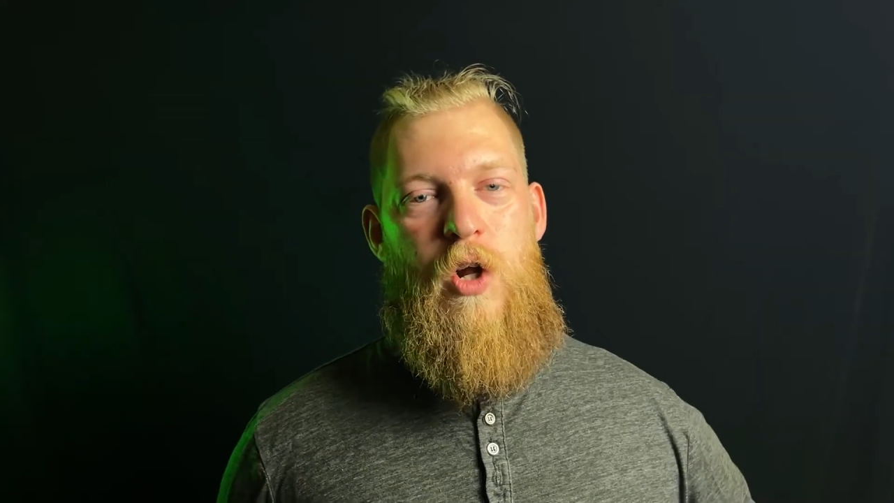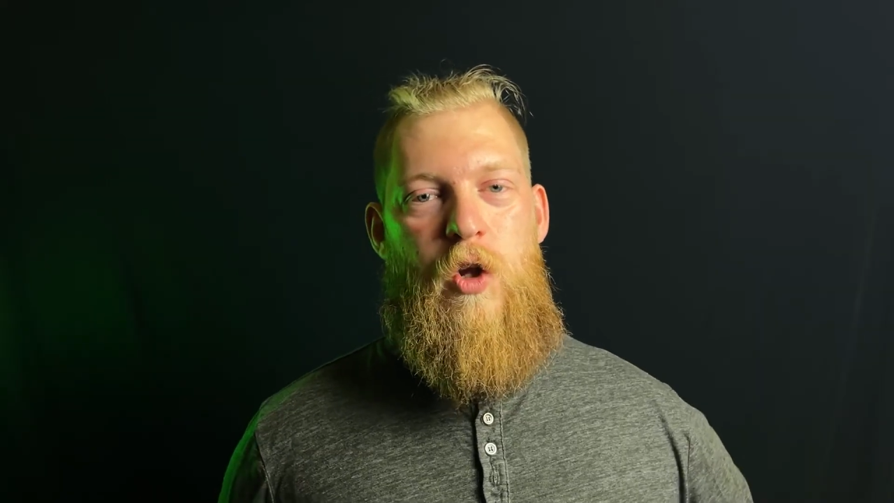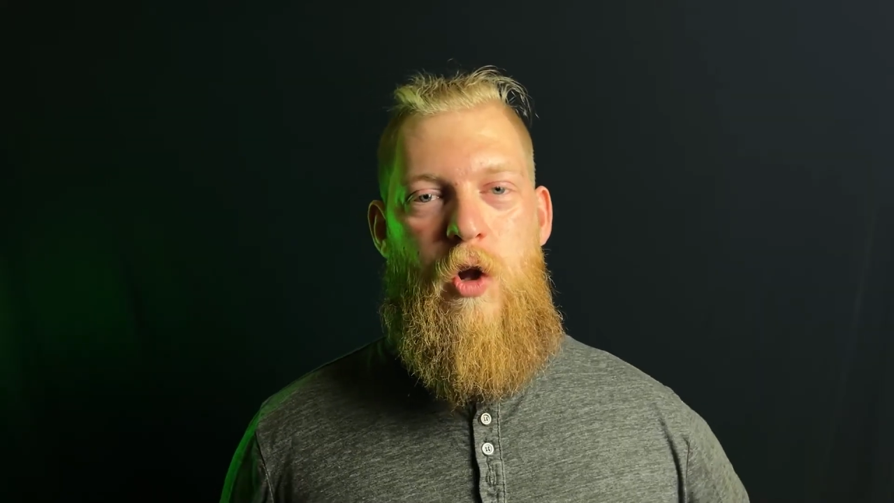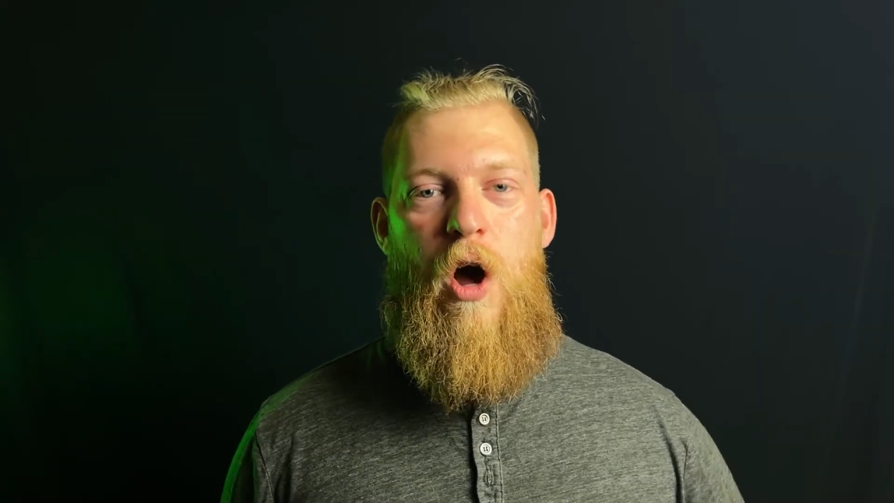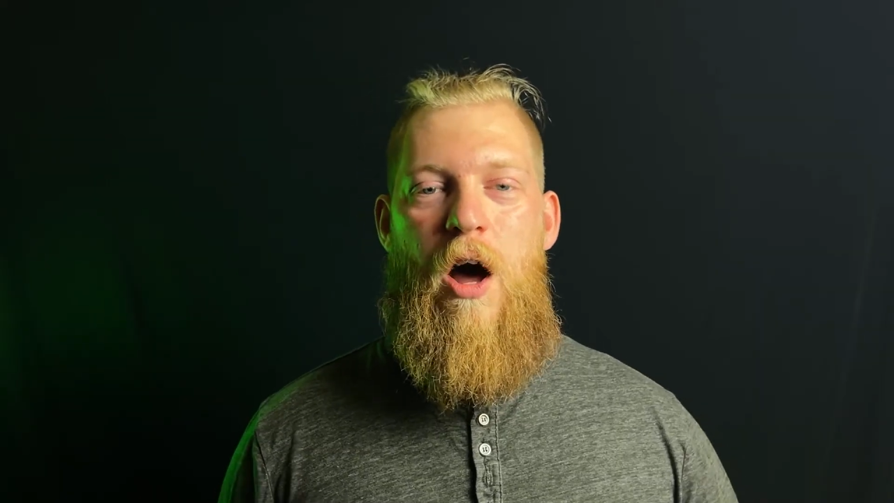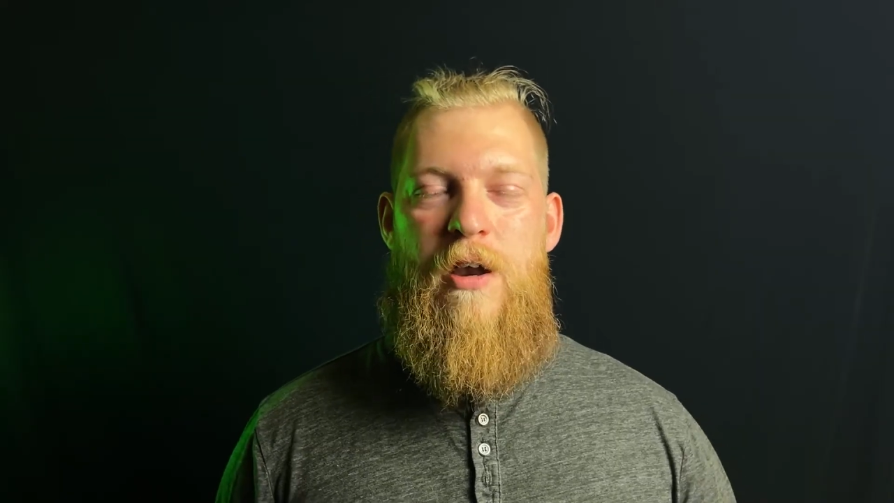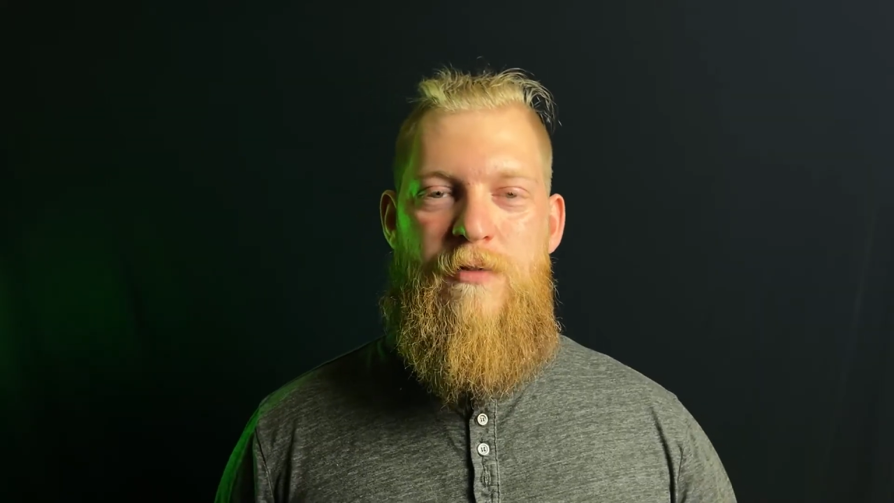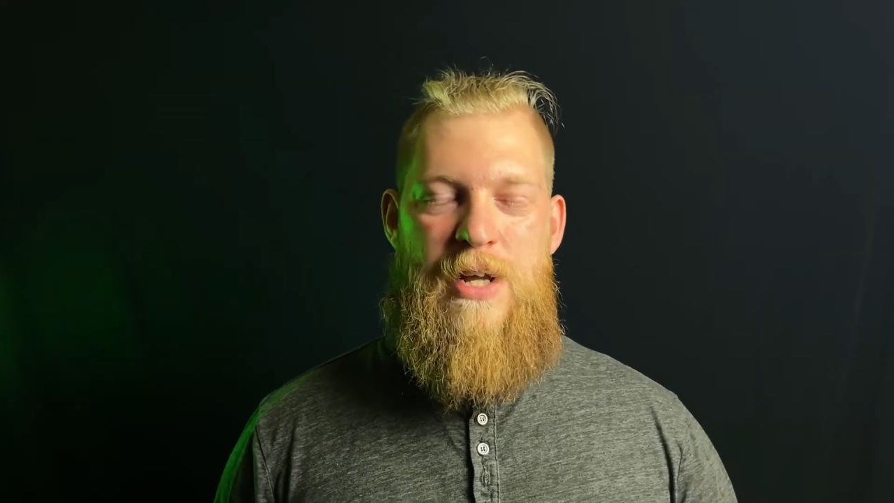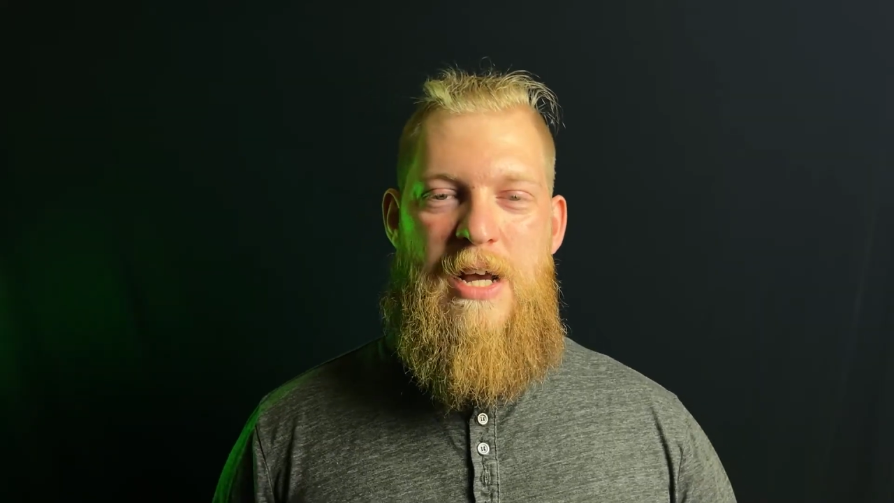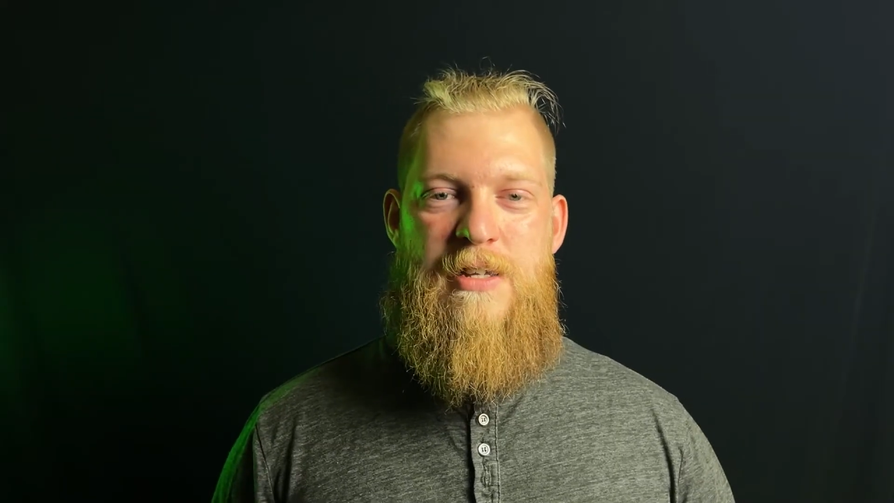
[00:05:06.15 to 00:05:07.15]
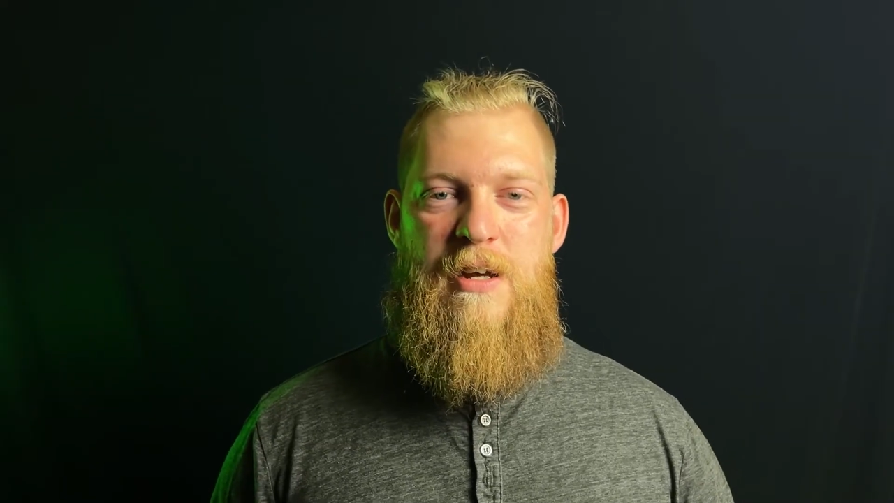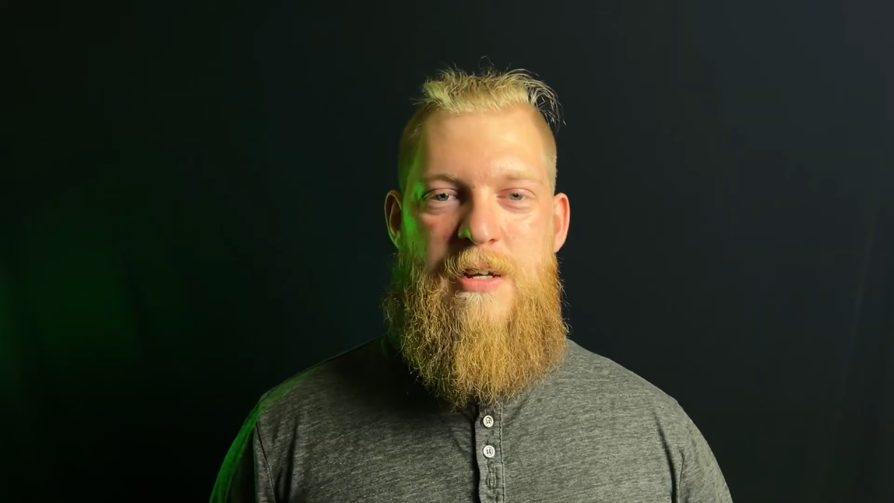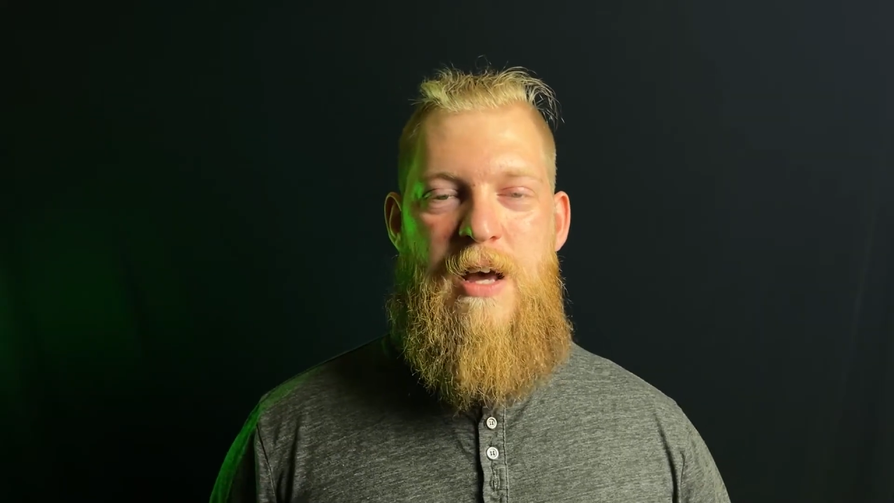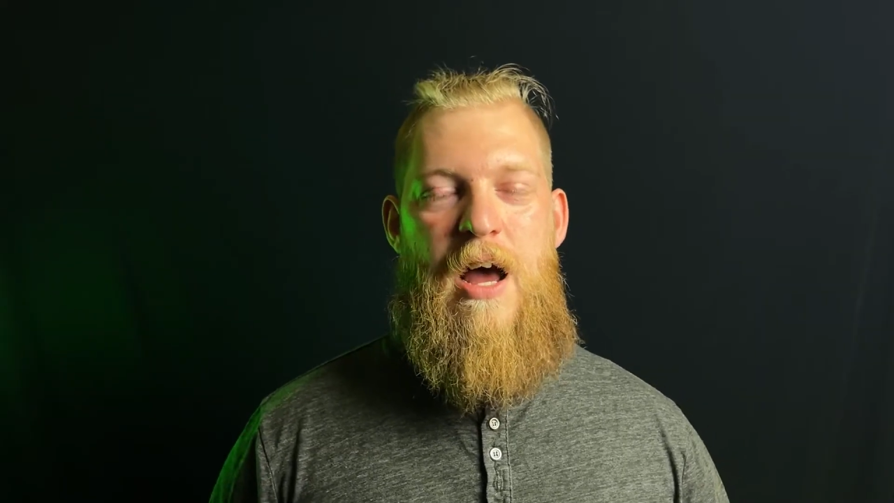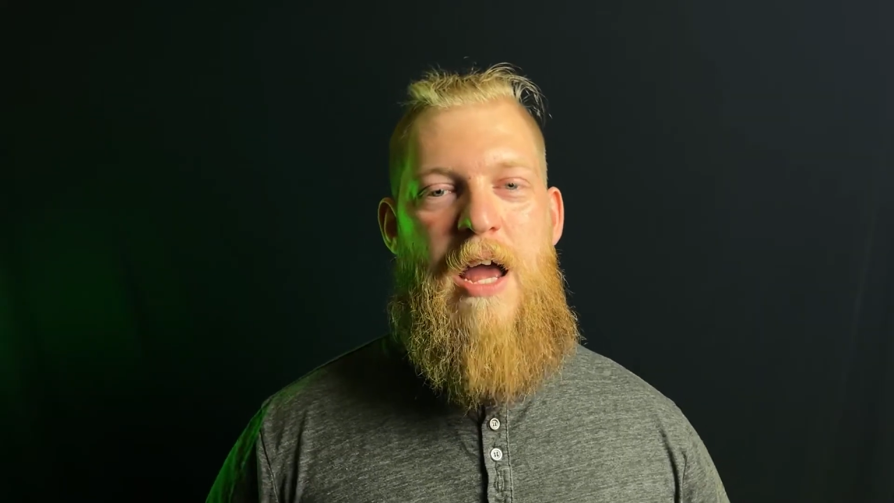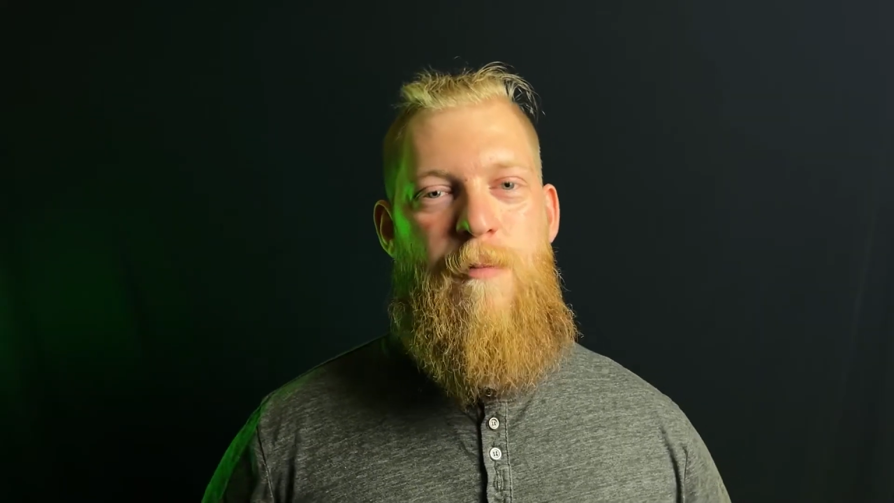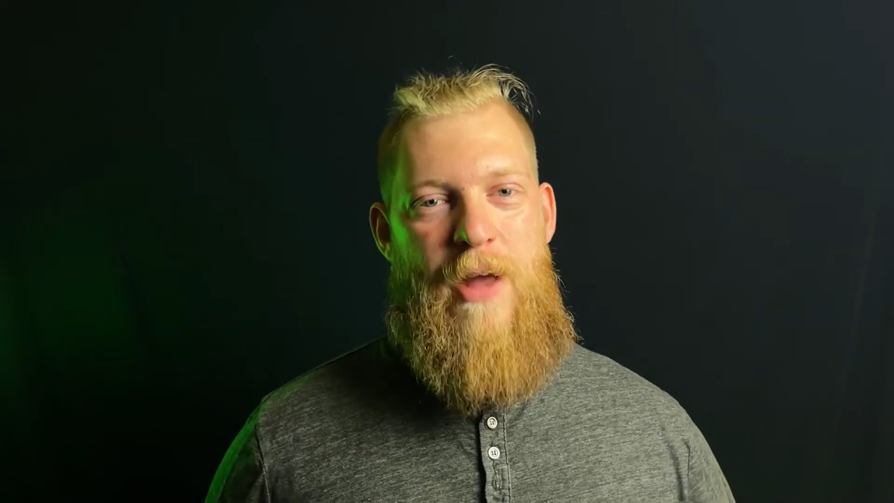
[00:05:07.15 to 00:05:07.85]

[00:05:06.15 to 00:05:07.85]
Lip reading: lot of dice at a time,